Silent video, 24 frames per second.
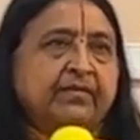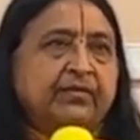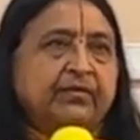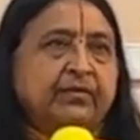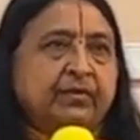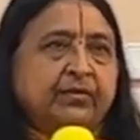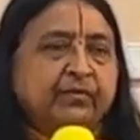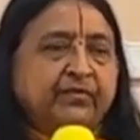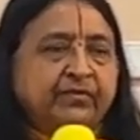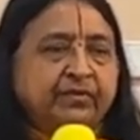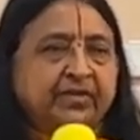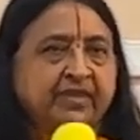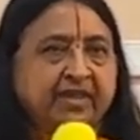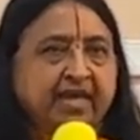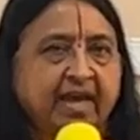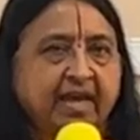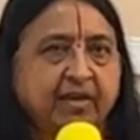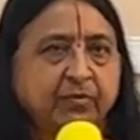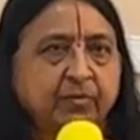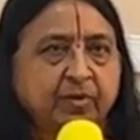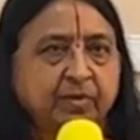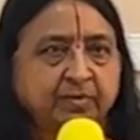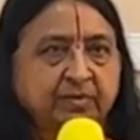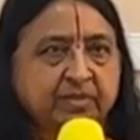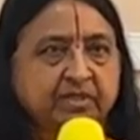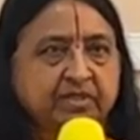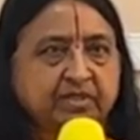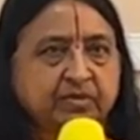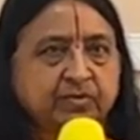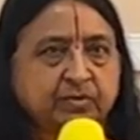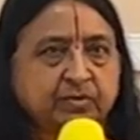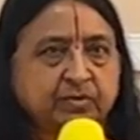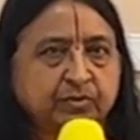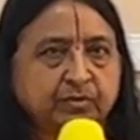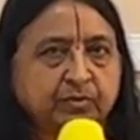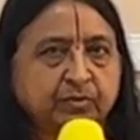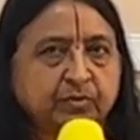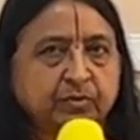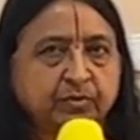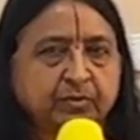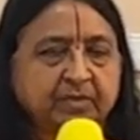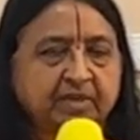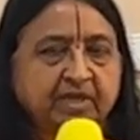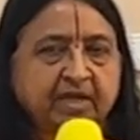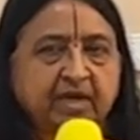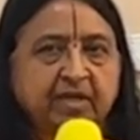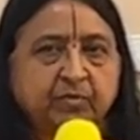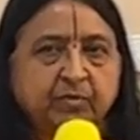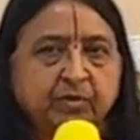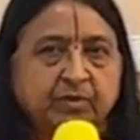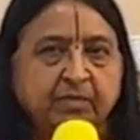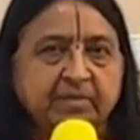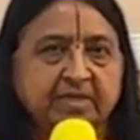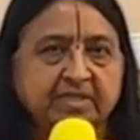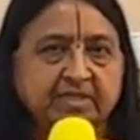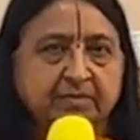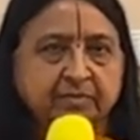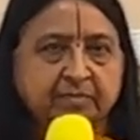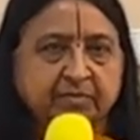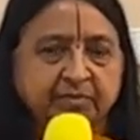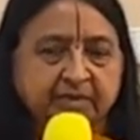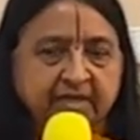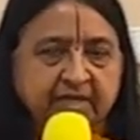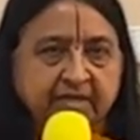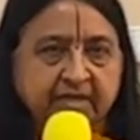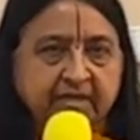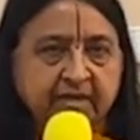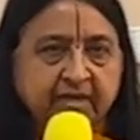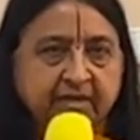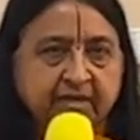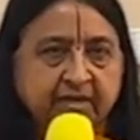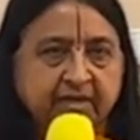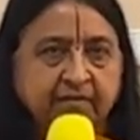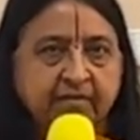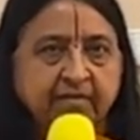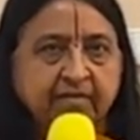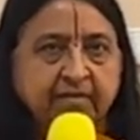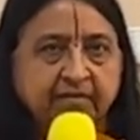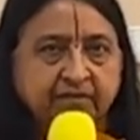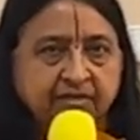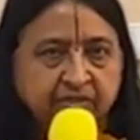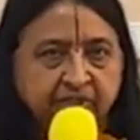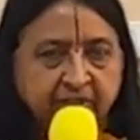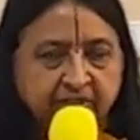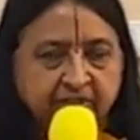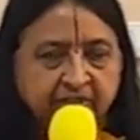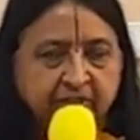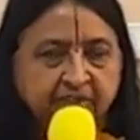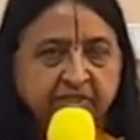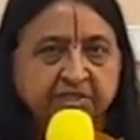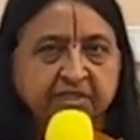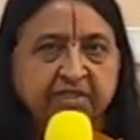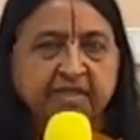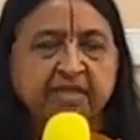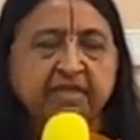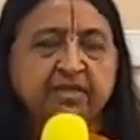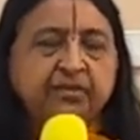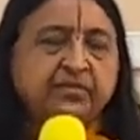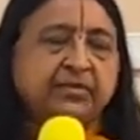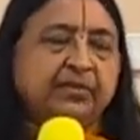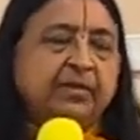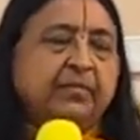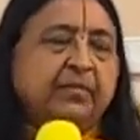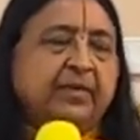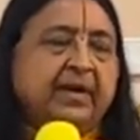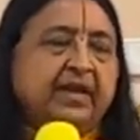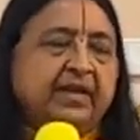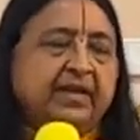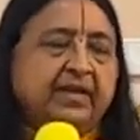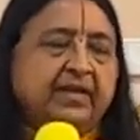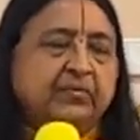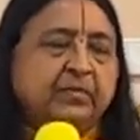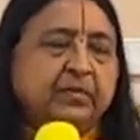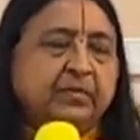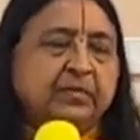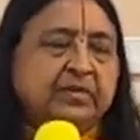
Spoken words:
So that we must do Rup Dhyan. We must bring Sri Krishna into the mind.